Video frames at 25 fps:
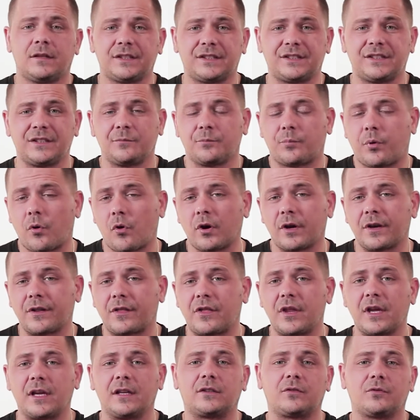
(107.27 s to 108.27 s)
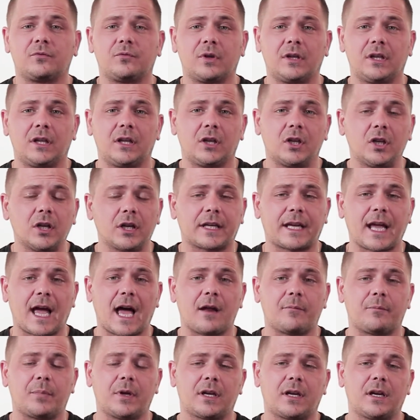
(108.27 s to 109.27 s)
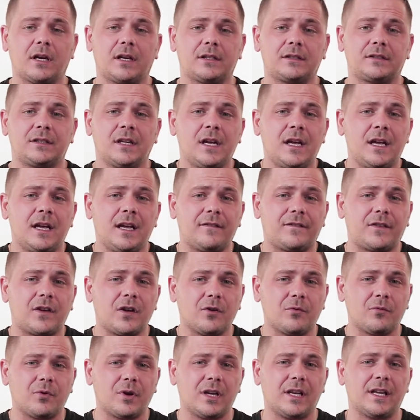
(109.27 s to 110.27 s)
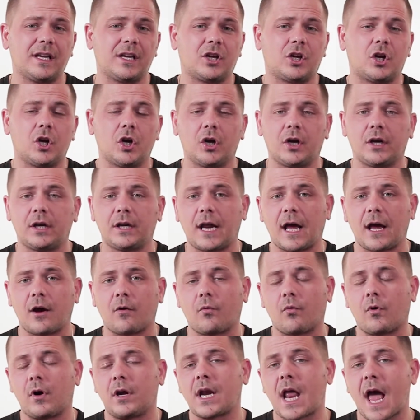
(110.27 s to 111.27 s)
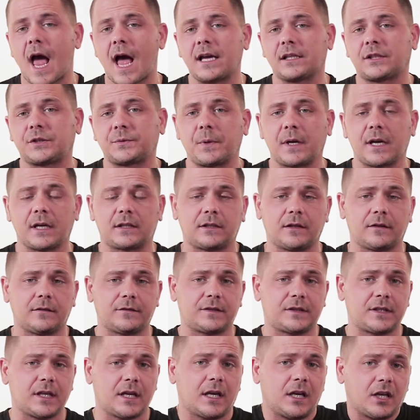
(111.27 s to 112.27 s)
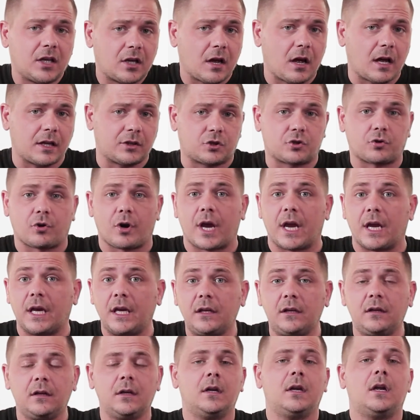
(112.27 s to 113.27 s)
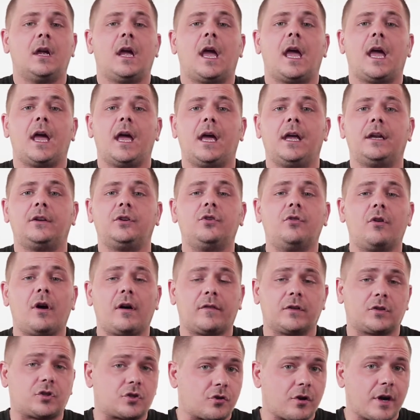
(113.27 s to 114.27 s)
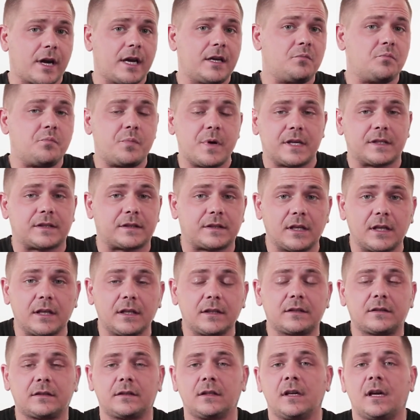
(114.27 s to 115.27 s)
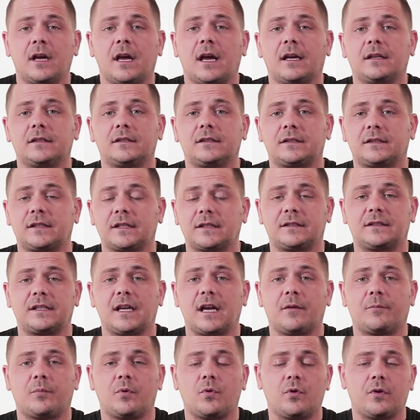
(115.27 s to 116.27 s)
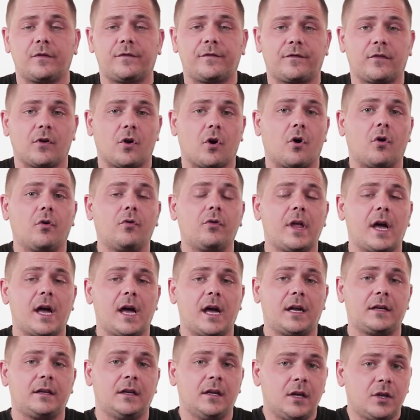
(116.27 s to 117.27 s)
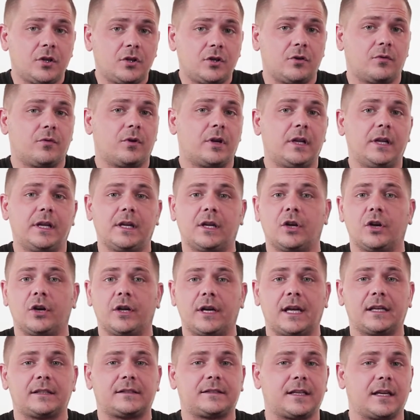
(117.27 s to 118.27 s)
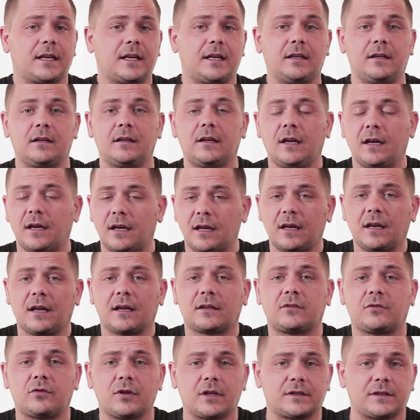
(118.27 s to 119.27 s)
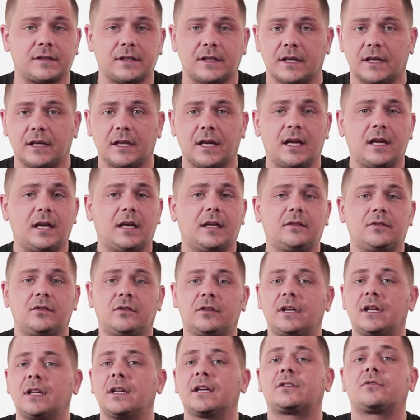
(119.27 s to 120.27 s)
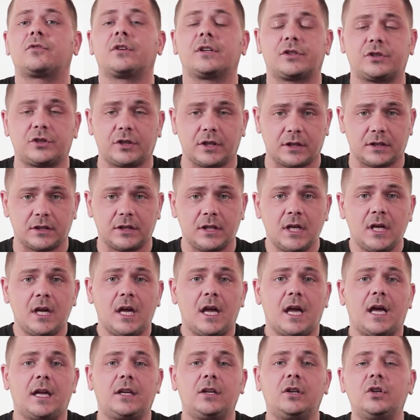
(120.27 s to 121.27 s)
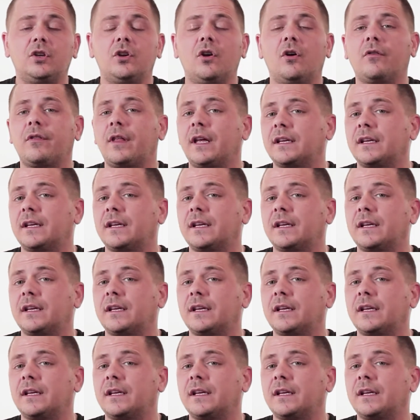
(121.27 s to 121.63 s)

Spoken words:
This is an important thing to really look at, because if you're really good at one aspect of, say, a trade, and you have a trade business, as this example would flow, that you're really good at, say, electricity, and you're an electrician, and you know